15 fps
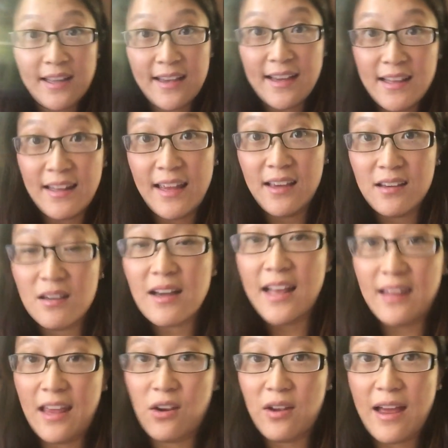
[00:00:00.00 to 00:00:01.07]
Like I
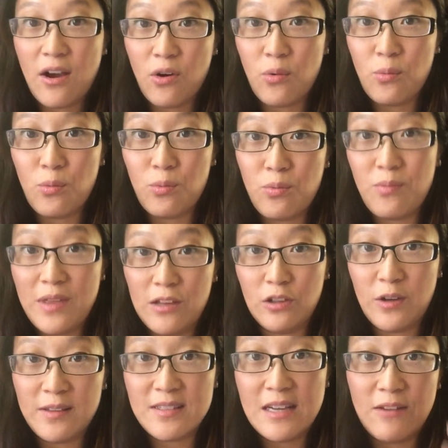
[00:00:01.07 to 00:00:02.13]
like how it
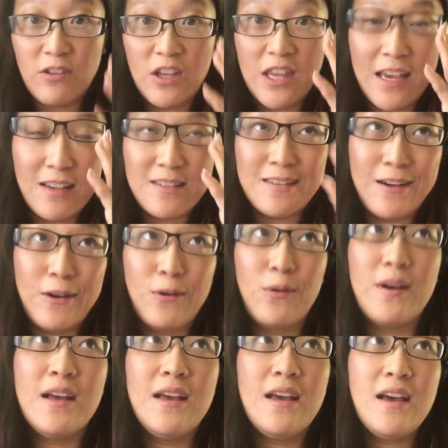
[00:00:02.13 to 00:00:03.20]
looks and everything,
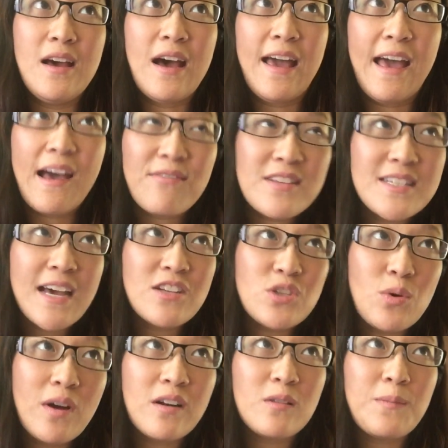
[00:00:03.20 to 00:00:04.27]
so I have the
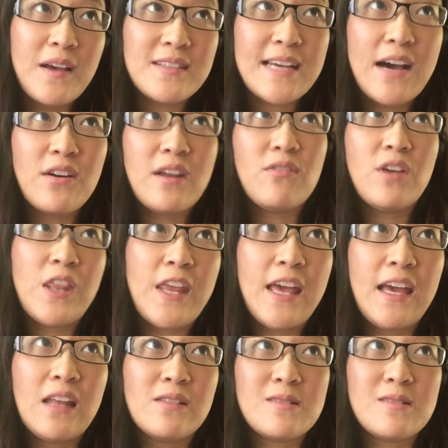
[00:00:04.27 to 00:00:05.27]
tattoo artist picked out and everything.